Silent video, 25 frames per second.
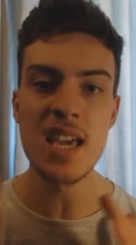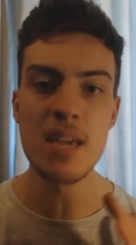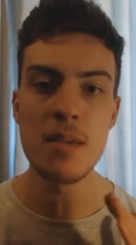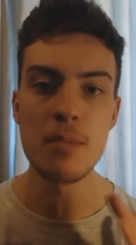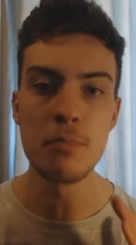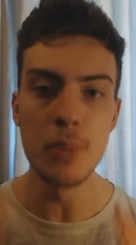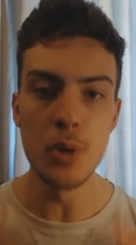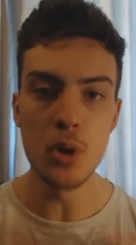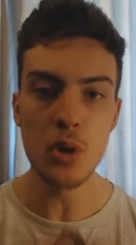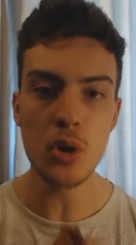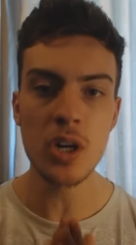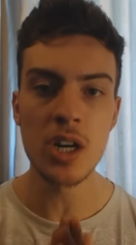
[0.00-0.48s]
a
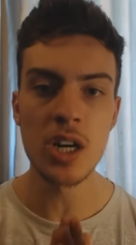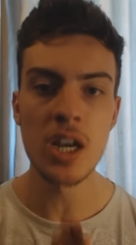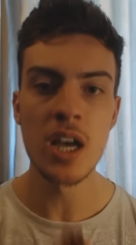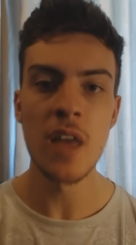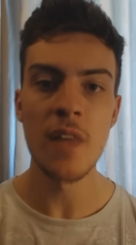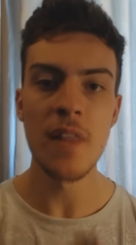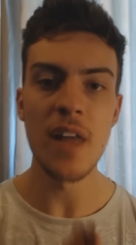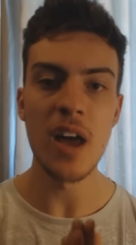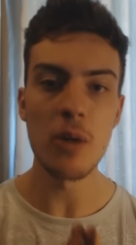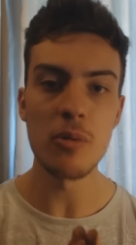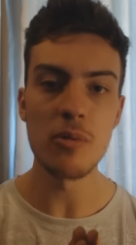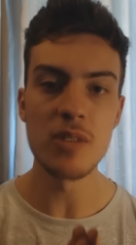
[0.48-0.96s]
book
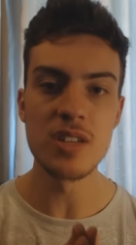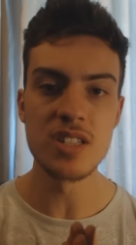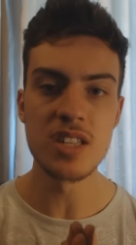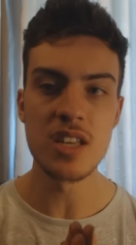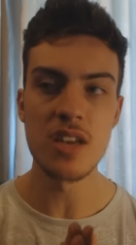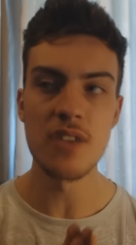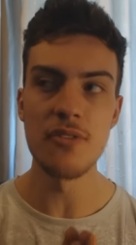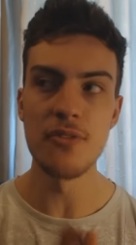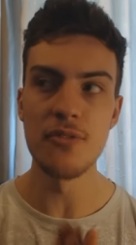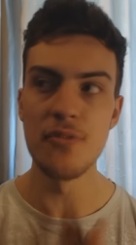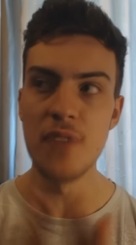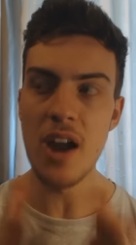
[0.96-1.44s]
that
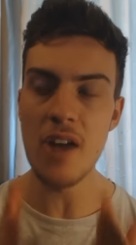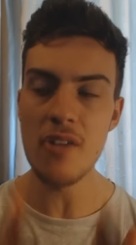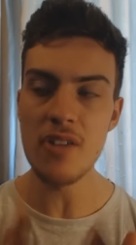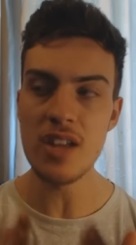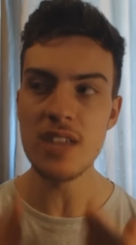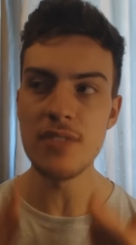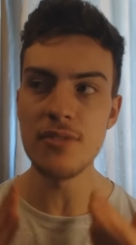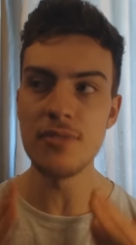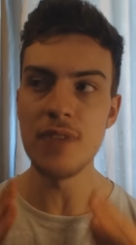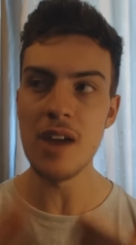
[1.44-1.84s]
was very,